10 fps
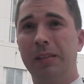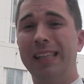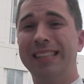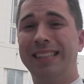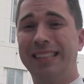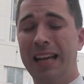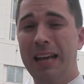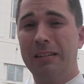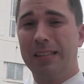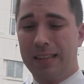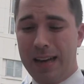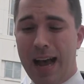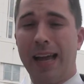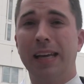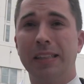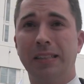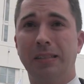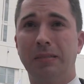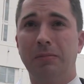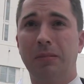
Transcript: is to deny us